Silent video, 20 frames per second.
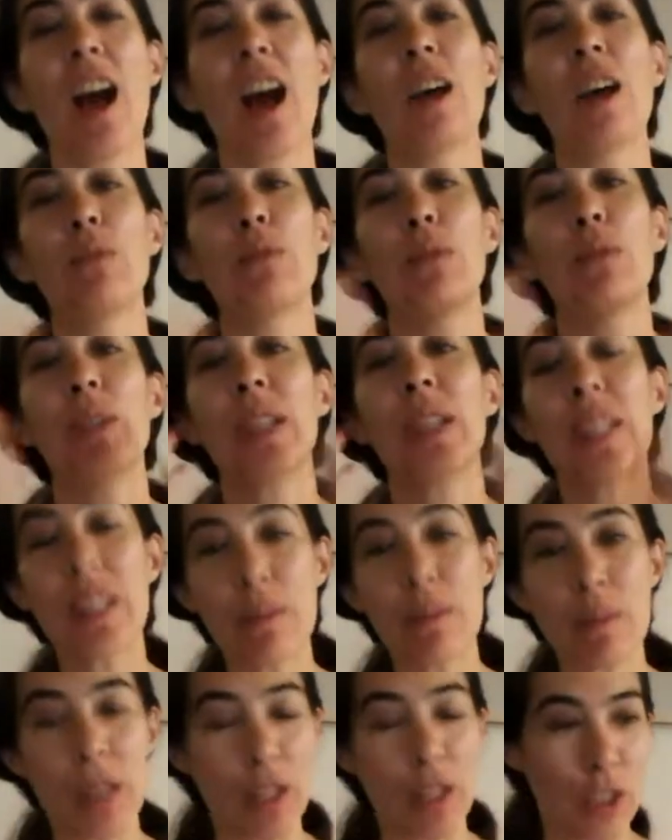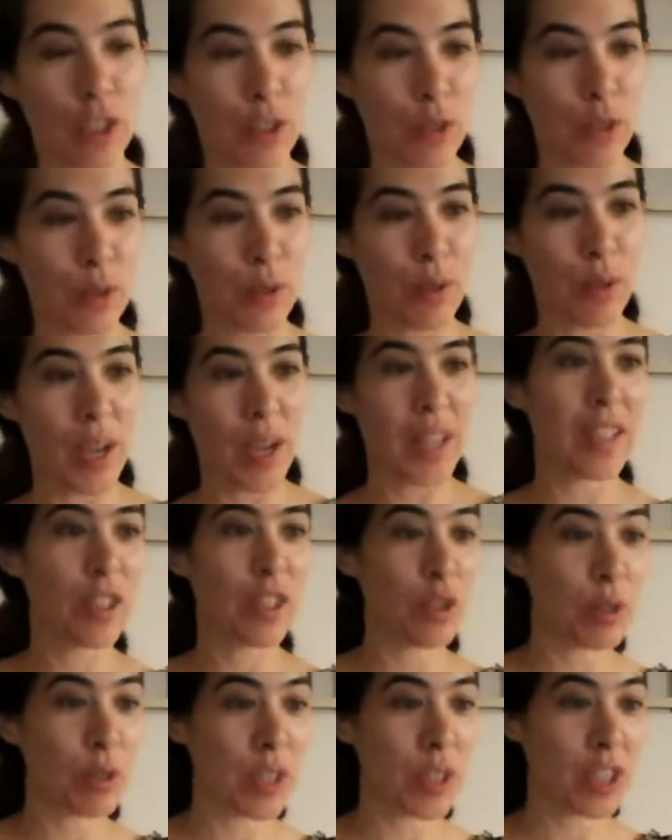I will email you, and then
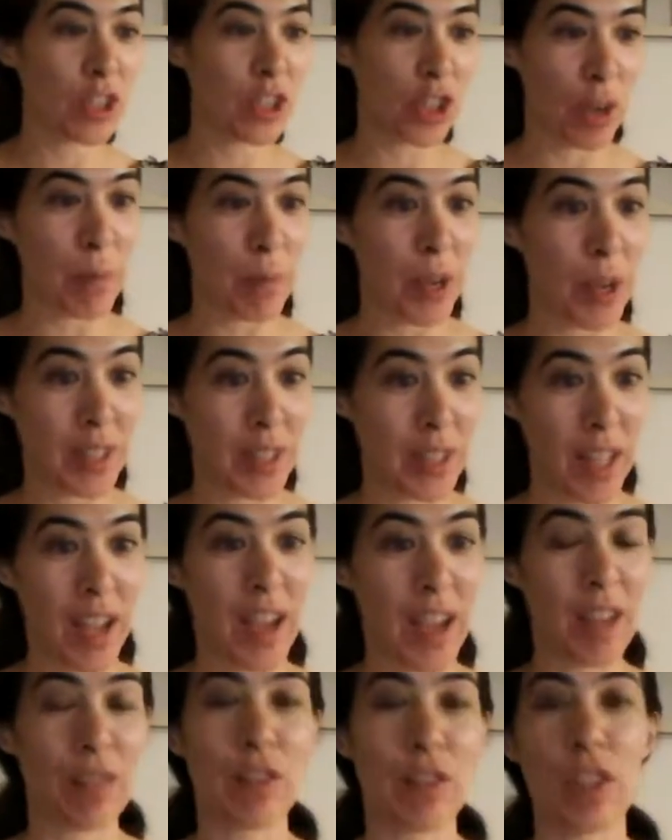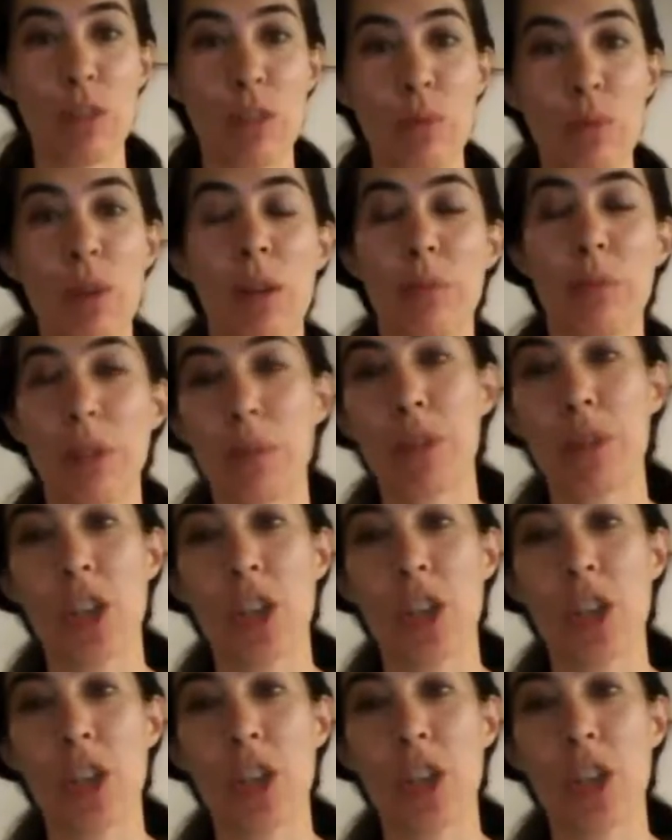you can jump on live and know what I'm going to